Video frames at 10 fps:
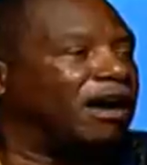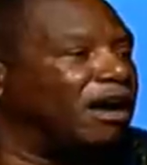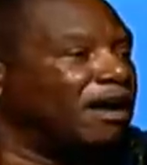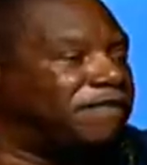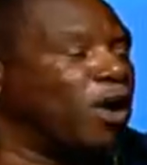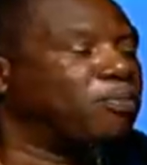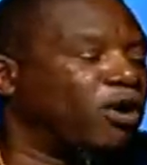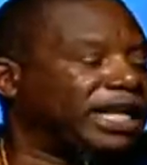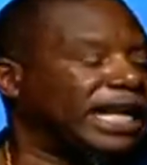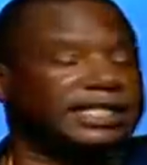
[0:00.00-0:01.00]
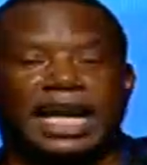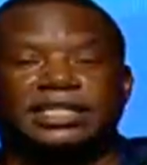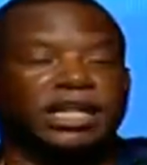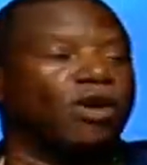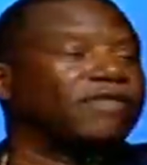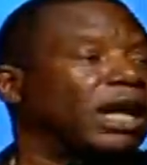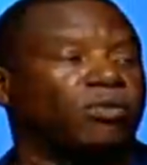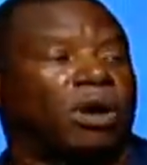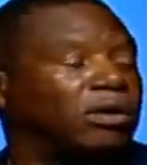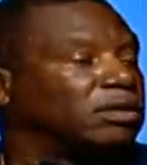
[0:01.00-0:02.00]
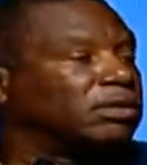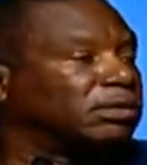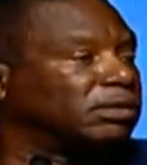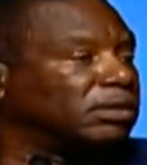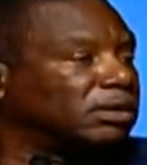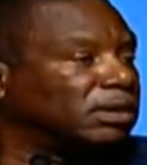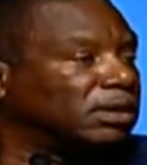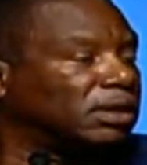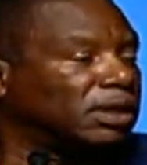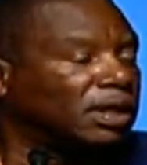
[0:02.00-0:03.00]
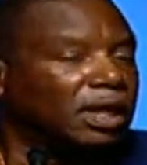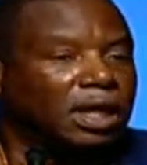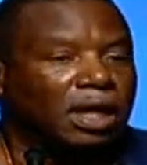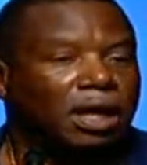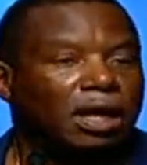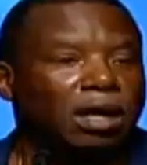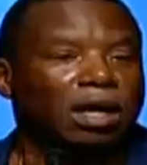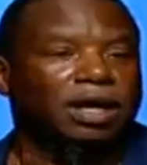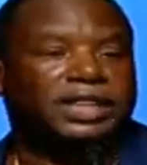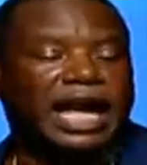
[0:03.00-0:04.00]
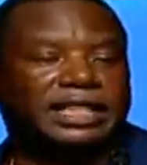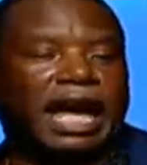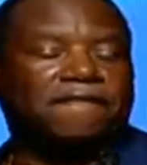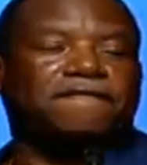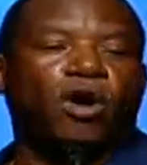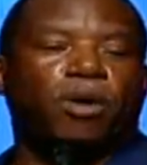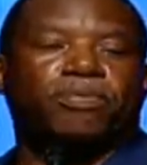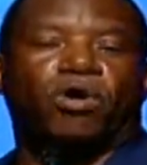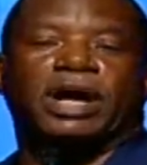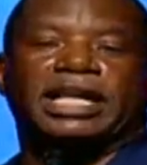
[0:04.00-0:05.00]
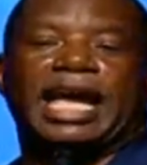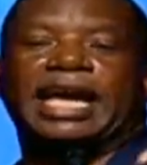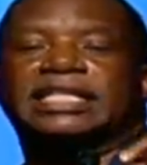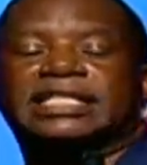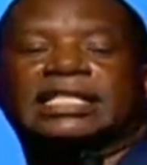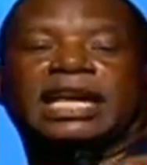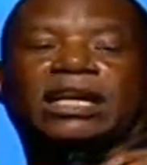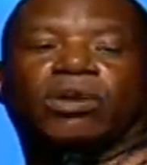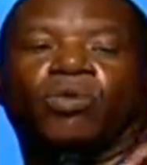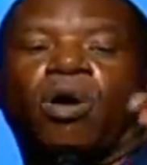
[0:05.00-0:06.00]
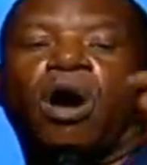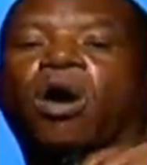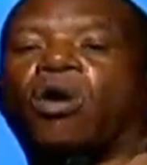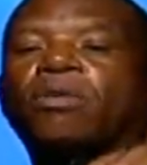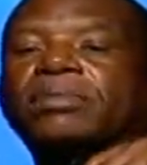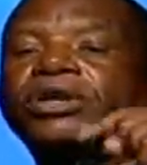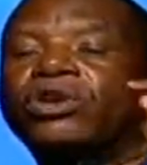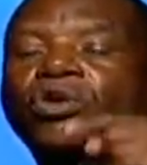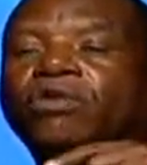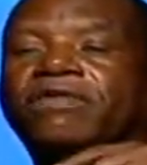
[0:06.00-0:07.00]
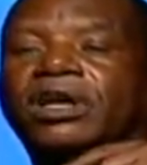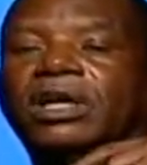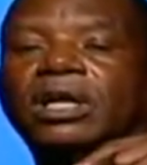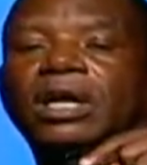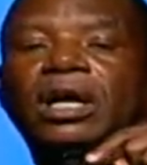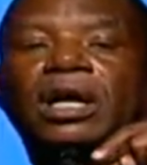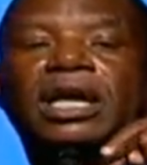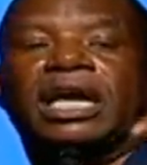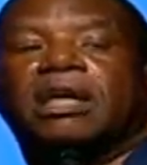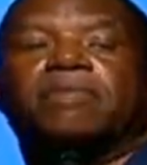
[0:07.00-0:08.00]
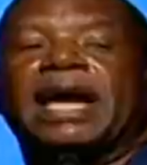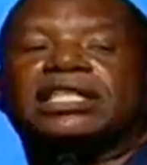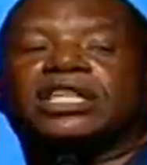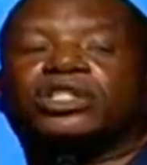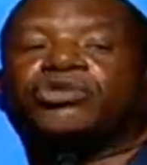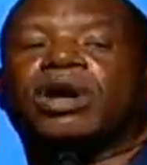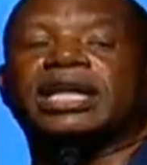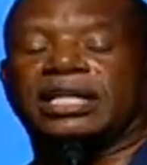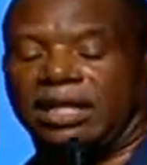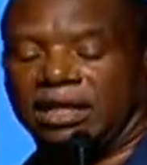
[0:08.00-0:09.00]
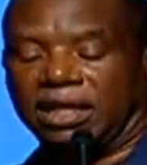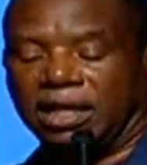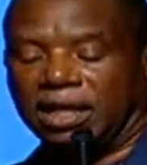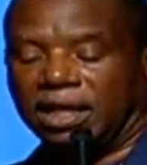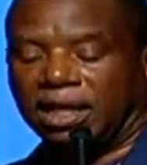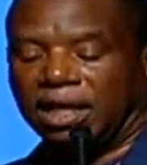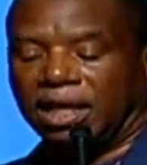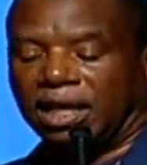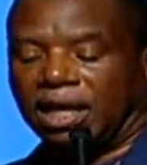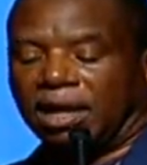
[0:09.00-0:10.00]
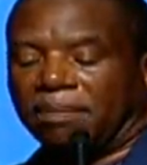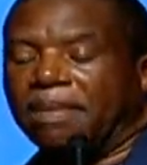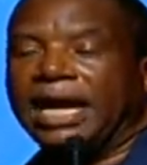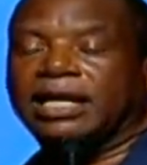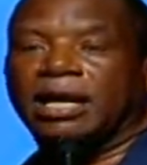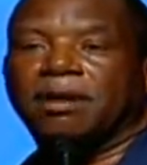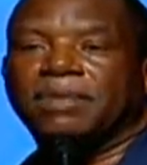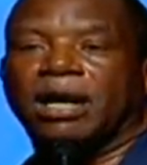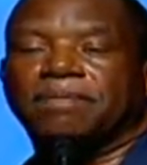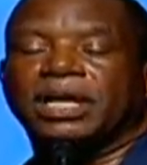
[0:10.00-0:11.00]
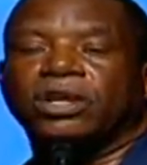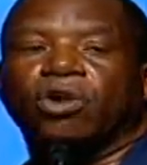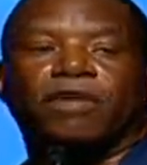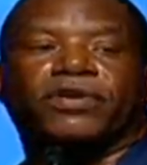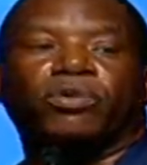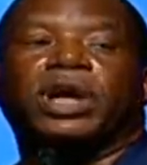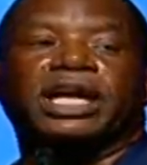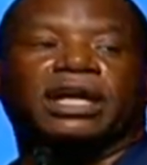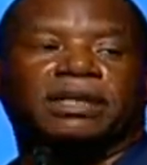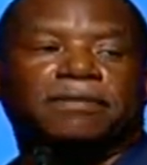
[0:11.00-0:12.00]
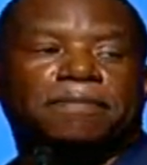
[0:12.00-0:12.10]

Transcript: uh, 4.8 seconds, get over that wall. Uh, that, that 4.8 second wall maneuver in basic training might come up in North Korea.